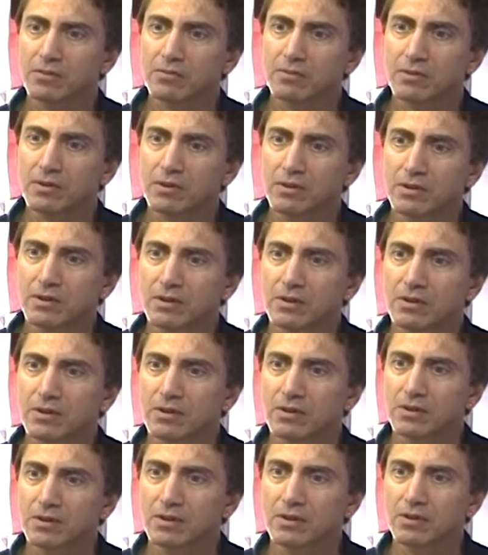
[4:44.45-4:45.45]
Is this
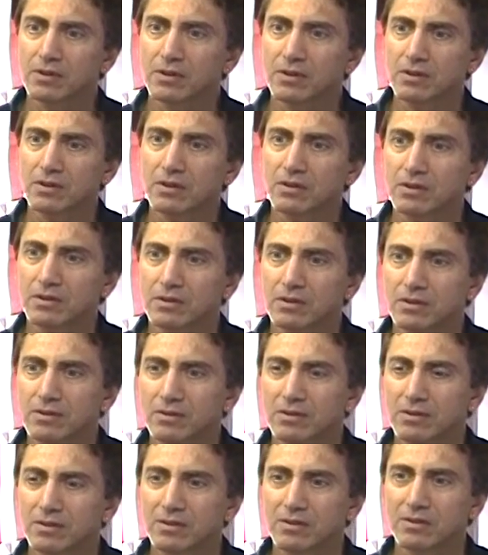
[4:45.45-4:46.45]
starship named
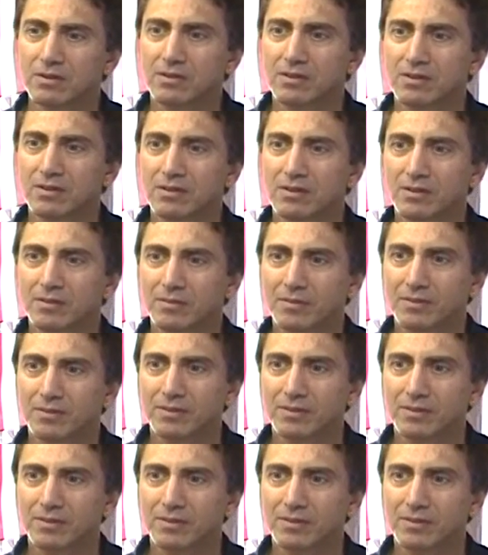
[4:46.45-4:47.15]
Mutiny on the Bounty?